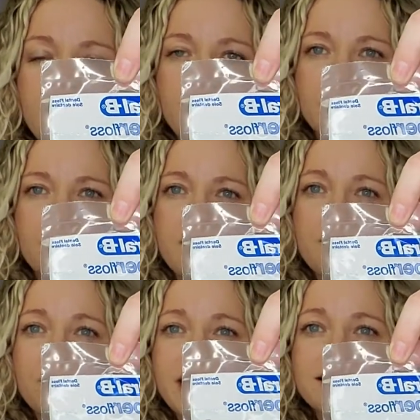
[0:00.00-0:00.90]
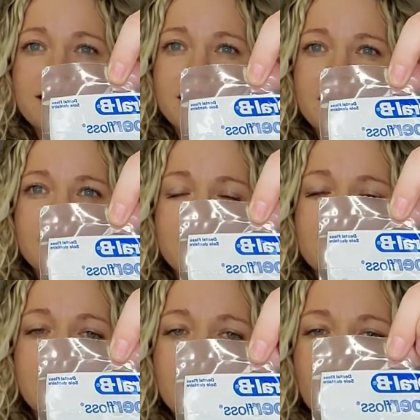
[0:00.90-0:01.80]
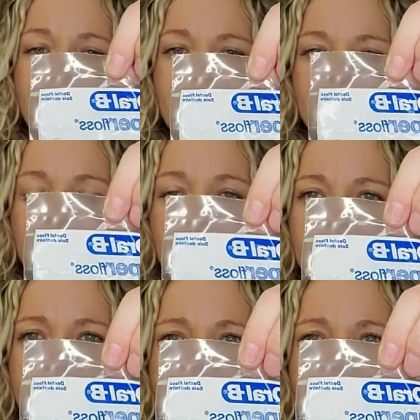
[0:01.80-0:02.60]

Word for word: if you're doing braces, um, it really